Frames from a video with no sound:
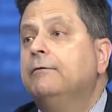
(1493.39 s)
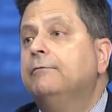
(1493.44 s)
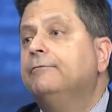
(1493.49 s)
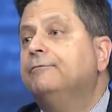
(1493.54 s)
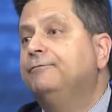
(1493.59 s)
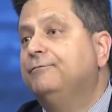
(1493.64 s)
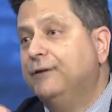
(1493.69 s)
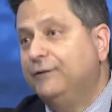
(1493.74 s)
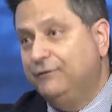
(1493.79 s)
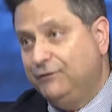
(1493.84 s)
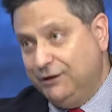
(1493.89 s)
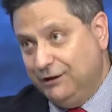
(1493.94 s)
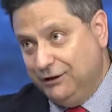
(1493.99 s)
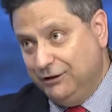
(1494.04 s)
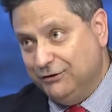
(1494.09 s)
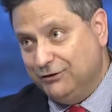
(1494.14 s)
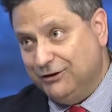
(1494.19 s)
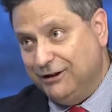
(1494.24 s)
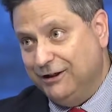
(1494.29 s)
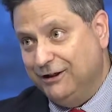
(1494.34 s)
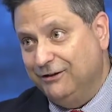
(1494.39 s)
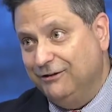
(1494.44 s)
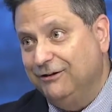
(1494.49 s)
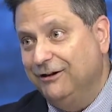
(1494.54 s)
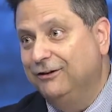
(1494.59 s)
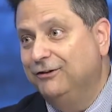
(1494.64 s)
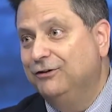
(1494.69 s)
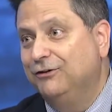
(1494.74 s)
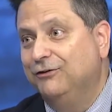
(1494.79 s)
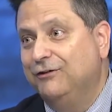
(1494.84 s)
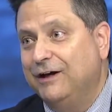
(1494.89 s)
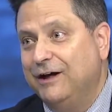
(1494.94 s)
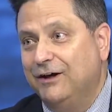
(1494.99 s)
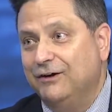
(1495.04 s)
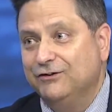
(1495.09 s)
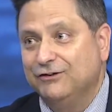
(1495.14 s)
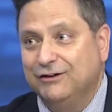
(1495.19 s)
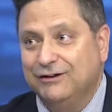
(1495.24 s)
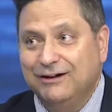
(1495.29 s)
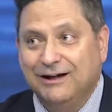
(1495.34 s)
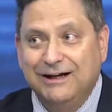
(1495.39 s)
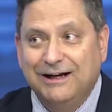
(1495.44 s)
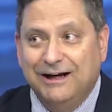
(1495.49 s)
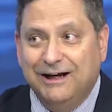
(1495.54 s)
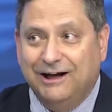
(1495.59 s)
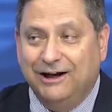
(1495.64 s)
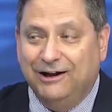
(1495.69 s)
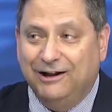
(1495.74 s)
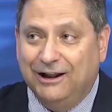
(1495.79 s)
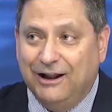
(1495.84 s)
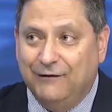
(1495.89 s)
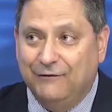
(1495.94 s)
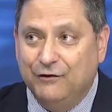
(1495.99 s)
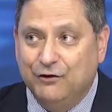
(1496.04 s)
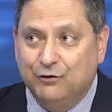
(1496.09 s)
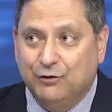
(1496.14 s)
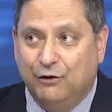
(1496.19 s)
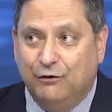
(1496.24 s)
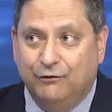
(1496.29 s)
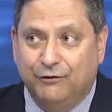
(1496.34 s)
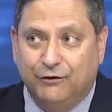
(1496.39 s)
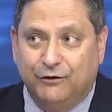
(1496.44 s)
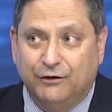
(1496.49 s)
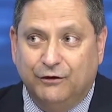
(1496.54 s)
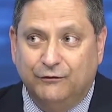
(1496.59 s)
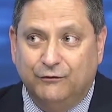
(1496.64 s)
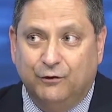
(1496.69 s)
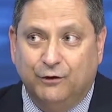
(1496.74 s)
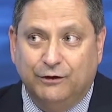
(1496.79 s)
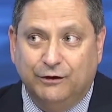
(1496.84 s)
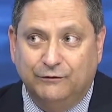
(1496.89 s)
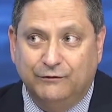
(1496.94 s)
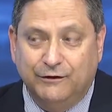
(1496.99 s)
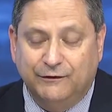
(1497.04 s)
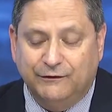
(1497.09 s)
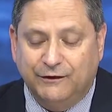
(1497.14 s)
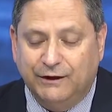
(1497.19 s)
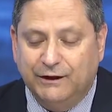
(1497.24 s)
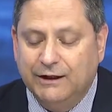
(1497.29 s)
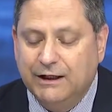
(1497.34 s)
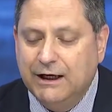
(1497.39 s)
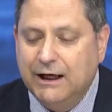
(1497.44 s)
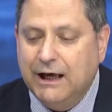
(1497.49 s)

15 years later, in 2011, 12, 13, 14, 15,